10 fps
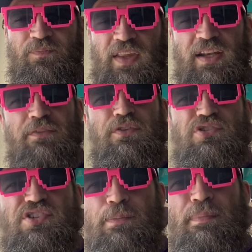And if you
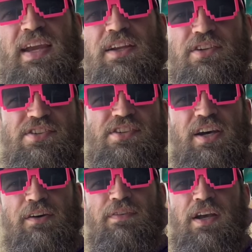submit
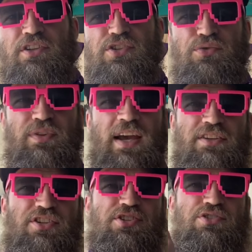yourself to that
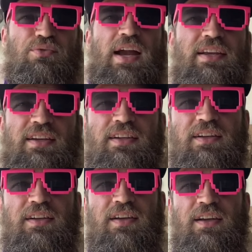
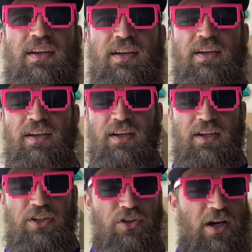striking,
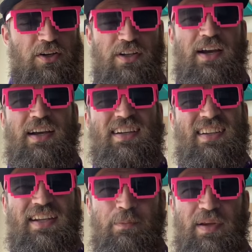you're not going to
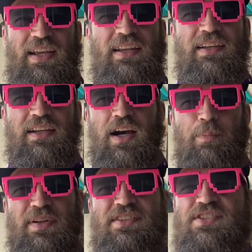keep ending
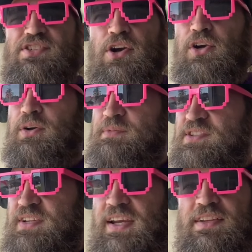up in
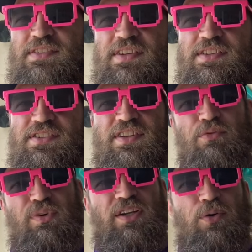circumstances that
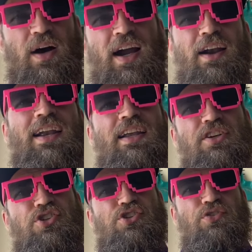require an
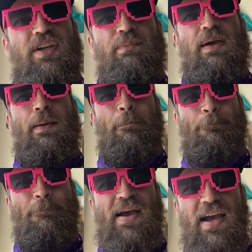extreme
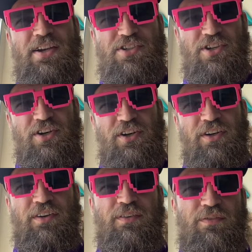measure
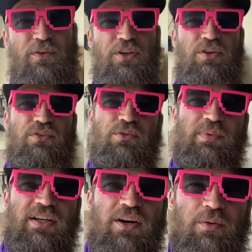for you to
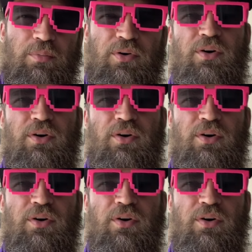be humble.